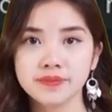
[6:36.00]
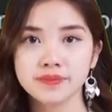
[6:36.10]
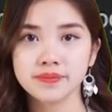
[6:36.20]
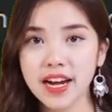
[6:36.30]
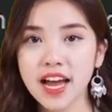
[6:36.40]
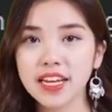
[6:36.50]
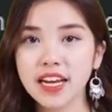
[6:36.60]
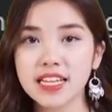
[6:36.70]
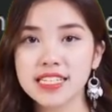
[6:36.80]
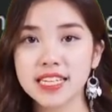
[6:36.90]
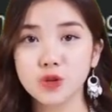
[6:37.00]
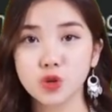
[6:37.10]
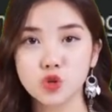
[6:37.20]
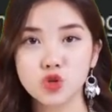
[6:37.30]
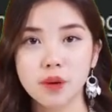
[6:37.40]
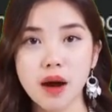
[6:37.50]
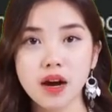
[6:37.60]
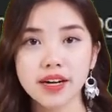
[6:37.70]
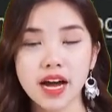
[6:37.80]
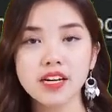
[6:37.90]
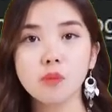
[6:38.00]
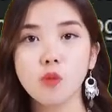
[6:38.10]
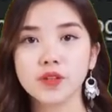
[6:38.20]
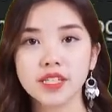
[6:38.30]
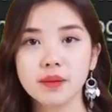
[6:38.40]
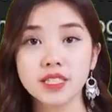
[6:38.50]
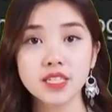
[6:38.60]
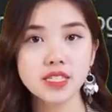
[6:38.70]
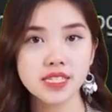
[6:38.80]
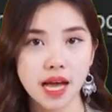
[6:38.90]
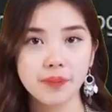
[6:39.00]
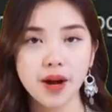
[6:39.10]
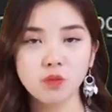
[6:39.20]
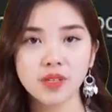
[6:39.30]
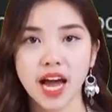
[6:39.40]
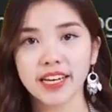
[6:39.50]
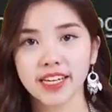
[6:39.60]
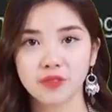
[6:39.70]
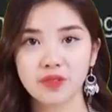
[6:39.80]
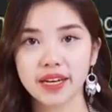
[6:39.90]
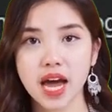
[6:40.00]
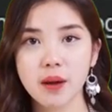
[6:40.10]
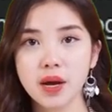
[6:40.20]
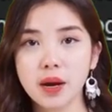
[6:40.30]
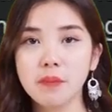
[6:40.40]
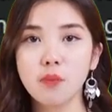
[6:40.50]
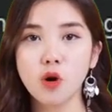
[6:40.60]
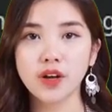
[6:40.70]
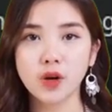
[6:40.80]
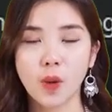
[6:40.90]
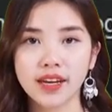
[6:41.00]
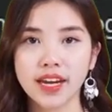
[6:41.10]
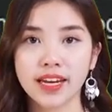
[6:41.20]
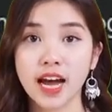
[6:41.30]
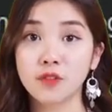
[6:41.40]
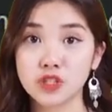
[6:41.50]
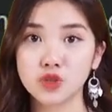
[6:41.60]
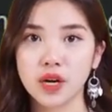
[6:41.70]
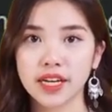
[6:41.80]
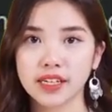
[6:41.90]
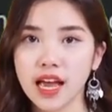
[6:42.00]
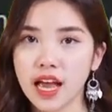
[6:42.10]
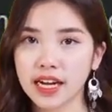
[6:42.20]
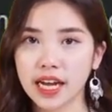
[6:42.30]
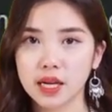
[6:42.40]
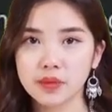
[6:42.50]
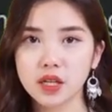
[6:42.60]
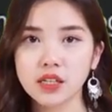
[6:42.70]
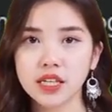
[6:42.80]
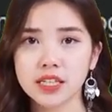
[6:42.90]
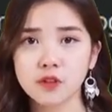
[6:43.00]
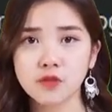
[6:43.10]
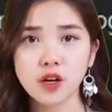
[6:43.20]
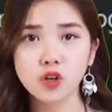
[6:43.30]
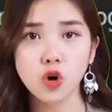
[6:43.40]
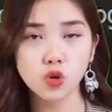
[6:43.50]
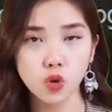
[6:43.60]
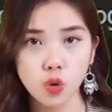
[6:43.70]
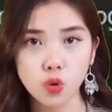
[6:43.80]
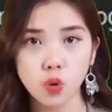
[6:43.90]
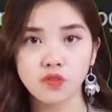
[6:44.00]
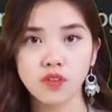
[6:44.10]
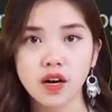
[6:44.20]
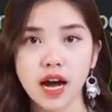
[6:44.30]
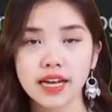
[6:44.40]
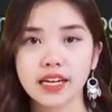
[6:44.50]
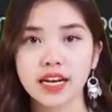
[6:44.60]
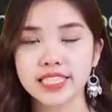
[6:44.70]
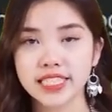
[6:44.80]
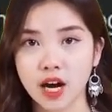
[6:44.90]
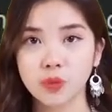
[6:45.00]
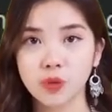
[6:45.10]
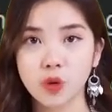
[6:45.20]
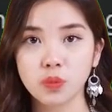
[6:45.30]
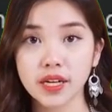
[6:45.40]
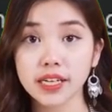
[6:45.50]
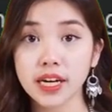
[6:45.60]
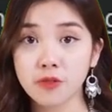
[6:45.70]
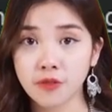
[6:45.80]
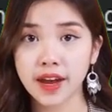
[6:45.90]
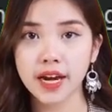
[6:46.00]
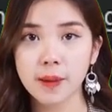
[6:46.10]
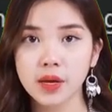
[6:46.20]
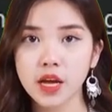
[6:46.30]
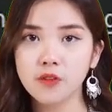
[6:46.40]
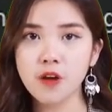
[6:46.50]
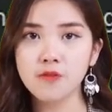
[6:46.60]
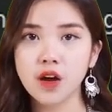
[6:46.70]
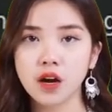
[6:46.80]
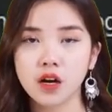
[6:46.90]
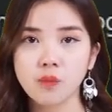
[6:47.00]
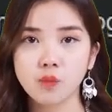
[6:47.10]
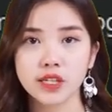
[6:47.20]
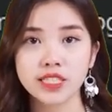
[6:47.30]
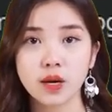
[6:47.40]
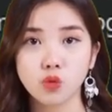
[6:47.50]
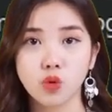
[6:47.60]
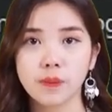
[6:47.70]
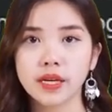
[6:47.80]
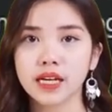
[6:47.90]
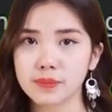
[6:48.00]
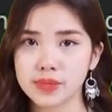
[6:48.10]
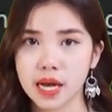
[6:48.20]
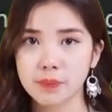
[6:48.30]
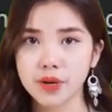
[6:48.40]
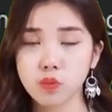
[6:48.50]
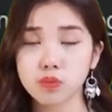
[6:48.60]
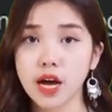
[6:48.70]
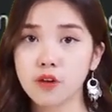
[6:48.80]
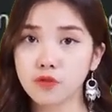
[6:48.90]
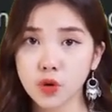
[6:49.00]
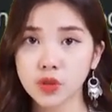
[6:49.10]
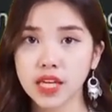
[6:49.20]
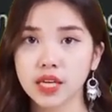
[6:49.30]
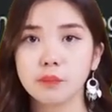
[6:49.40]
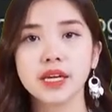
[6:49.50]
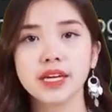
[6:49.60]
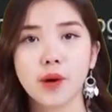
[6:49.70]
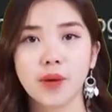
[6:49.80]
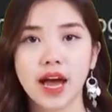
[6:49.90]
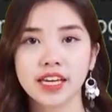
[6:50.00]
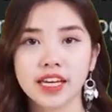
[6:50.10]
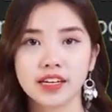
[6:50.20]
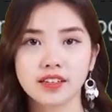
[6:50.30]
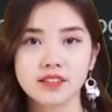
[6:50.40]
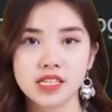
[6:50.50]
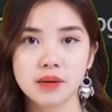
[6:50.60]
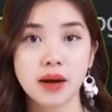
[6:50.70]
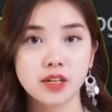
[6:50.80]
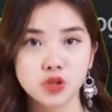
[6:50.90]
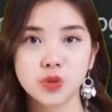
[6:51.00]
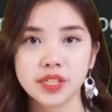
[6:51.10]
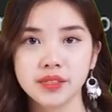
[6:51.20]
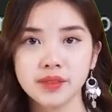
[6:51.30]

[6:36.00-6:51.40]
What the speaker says: Moldy and yellowed. IMHO, it's just a gimmick destined to fail. Maybe parts will live in some refined augmented reality tech. Maybe neural interfaces. But it's still more of a science fiction than futurology right now.